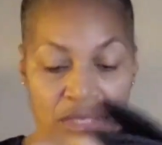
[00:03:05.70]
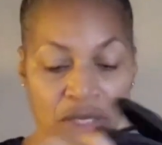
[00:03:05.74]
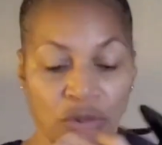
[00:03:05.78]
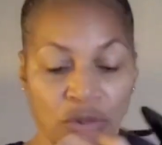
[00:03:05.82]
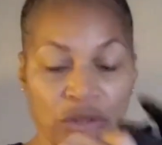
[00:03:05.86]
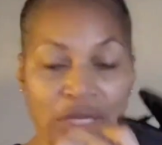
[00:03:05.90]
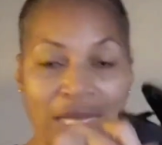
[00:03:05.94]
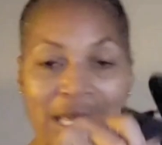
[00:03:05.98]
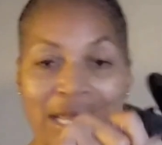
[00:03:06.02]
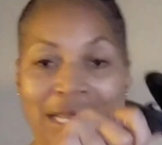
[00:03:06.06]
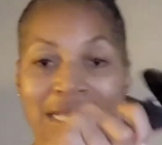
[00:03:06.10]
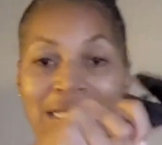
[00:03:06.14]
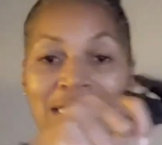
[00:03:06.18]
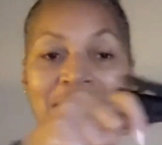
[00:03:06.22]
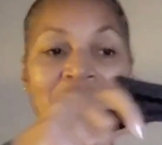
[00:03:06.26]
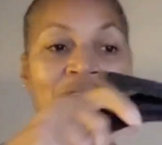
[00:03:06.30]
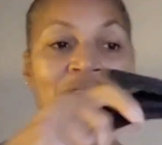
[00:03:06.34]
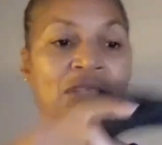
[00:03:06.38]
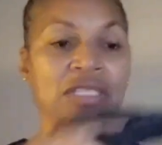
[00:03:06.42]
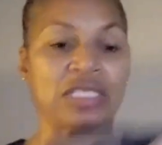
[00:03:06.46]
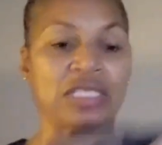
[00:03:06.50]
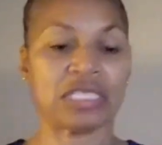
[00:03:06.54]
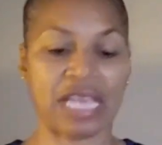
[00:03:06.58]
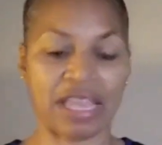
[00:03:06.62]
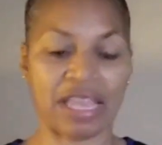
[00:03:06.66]
so that it's
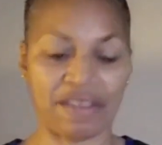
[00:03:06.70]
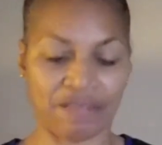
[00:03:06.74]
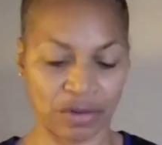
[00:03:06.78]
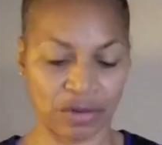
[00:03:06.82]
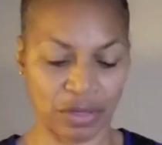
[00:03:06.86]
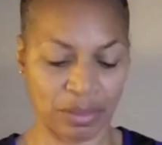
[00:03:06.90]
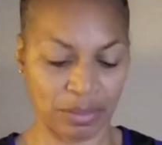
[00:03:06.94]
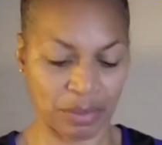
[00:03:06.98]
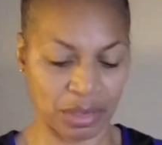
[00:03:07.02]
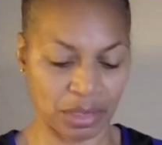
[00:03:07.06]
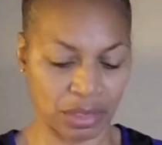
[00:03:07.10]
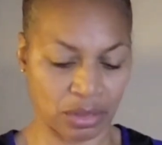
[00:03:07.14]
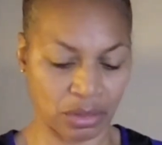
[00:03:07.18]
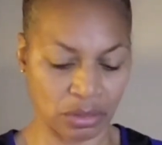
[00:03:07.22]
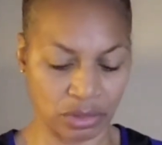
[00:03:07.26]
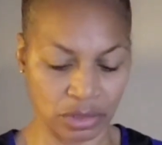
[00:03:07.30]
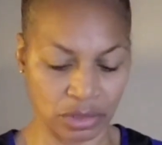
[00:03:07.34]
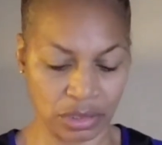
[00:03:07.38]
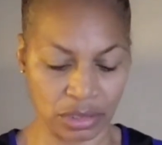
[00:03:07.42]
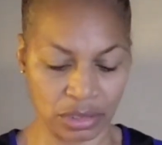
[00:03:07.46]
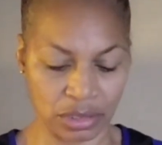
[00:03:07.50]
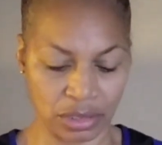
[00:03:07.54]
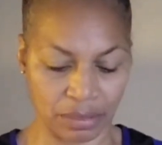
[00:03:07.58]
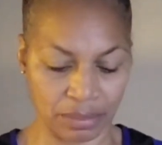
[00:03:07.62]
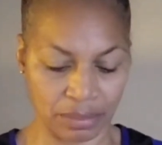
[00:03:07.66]
even safer. Let me
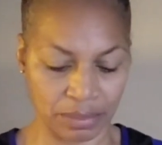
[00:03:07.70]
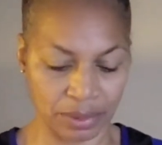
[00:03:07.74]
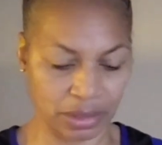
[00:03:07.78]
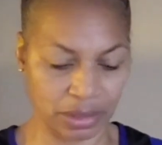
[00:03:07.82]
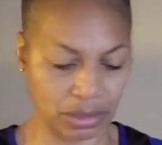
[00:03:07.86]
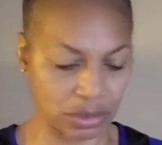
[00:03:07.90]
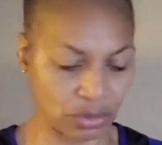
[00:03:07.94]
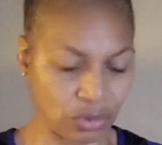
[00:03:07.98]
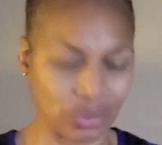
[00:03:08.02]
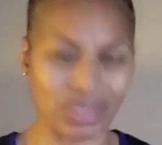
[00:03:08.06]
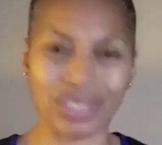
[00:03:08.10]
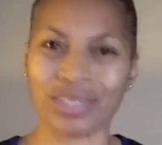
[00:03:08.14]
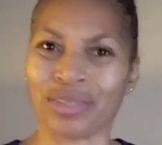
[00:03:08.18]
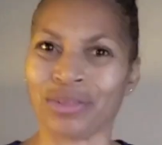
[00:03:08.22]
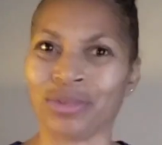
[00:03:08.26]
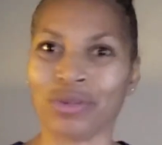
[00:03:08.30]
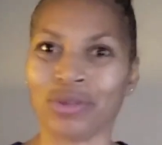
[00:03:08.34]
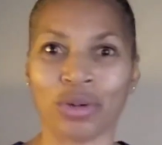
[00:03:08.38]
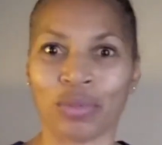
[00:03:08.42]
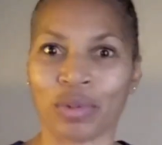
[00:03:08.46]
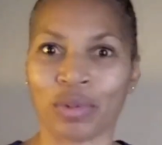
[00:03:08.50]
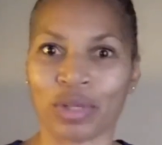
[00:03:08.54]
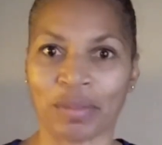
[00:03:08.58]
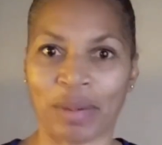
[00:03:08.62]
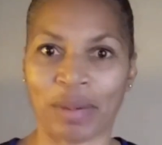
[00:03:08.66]
close this up, because you
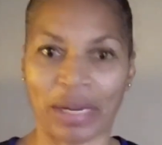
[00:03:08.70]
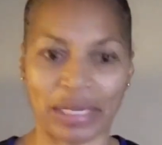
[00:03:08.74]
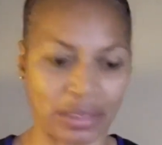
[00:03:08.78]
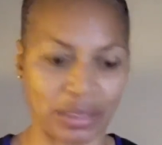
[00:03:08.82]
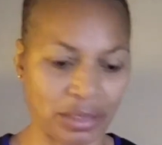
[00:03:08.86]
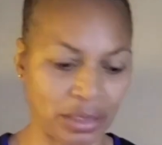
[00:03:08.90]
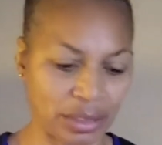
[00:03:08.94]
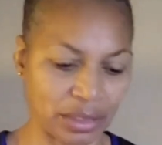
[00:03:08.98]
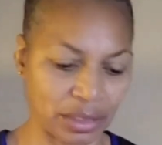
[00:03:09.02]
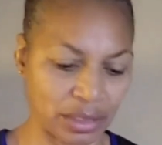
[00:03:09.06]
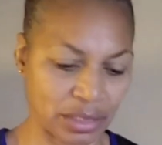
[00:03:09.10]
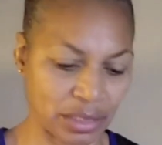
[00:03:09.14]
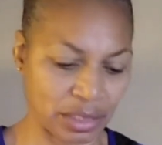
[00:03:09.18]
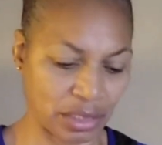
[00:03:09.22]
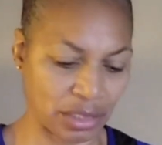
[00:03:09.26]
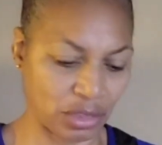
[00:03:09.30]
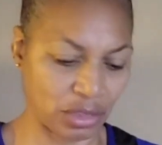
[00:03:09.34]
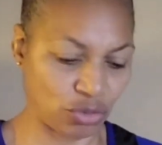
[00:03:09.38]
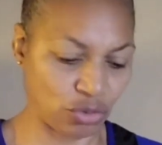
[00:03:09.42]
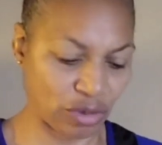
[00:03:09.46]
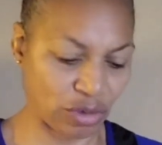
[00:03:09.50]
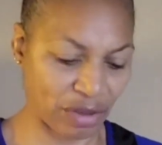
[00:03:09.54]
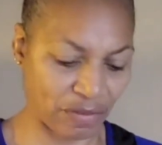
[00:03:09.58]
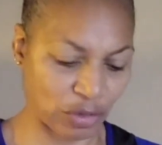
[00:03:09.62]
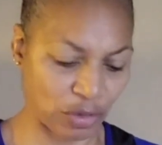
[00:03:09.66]
don't want anybody looking to see
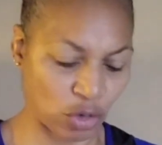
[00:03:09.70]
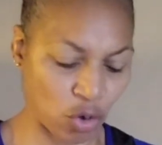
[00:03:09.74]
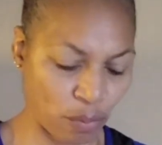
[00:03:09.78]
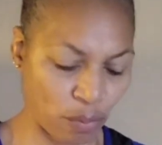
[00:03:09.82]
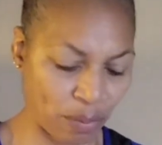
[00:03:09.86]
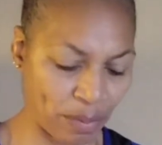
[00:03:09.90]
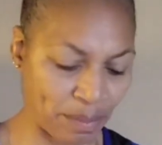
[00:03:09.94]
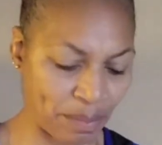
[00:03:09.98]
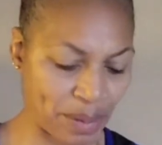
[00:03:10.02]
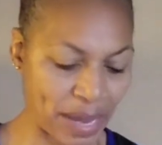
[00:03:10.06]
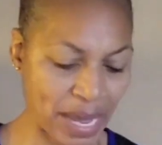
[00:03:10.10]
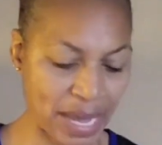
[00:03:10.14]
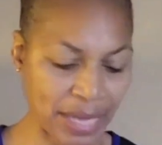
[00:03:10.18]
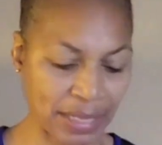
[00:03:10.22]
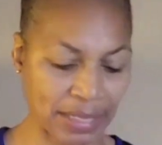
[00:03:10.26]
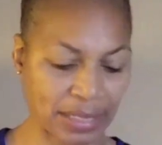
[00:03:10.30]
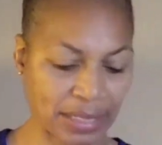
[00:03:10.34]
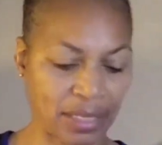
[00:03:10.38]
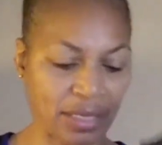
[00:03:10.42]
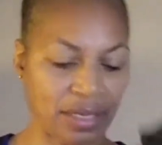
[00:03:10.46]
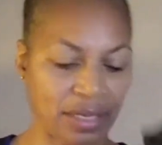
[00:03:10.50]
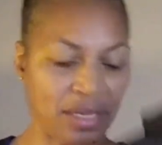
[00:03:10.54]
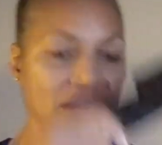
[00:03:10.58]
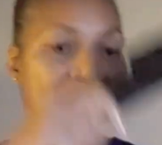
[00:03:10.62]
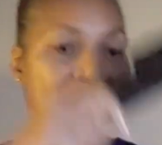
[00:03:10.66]
that you have an open
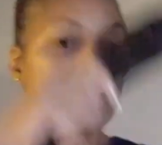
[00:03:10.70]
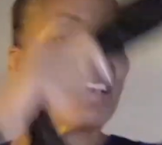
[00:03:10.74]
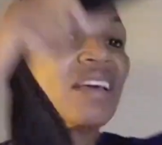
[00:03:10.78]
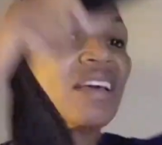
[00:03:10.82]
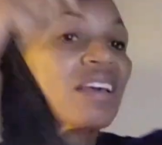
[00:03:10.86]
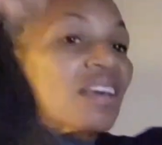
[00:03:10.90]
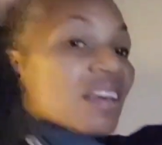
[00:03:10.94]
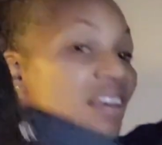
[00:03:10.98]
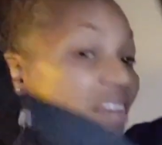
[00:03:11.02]
pocket.